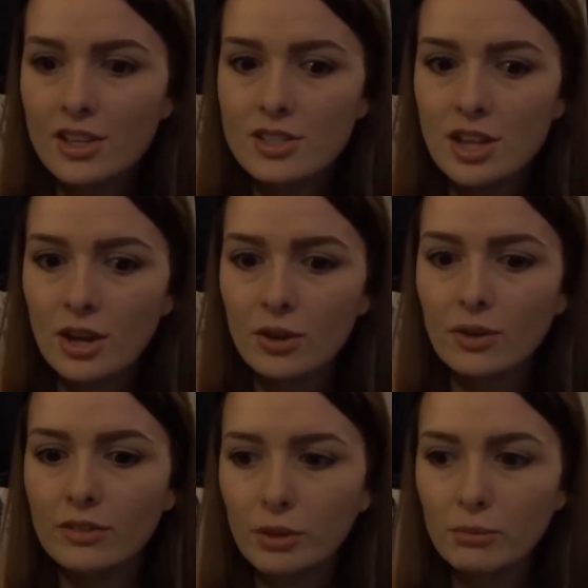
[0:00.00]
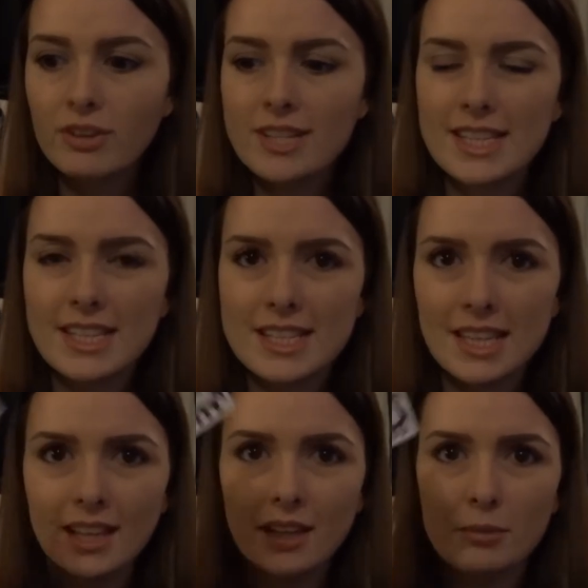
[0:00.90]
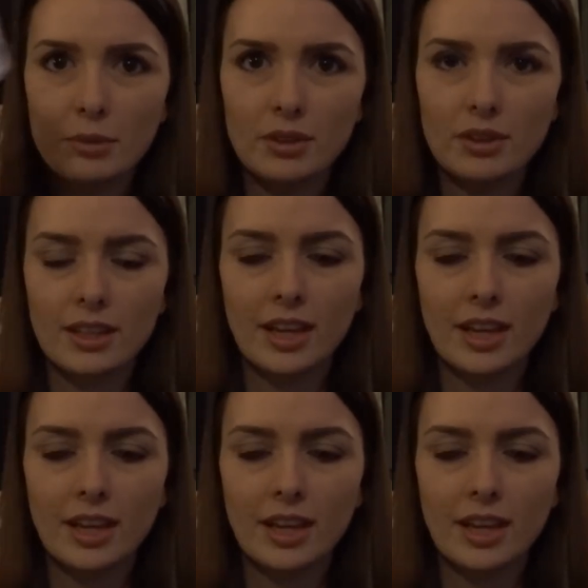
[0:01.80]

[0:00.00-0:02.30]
So I've got my receipts here, but I'm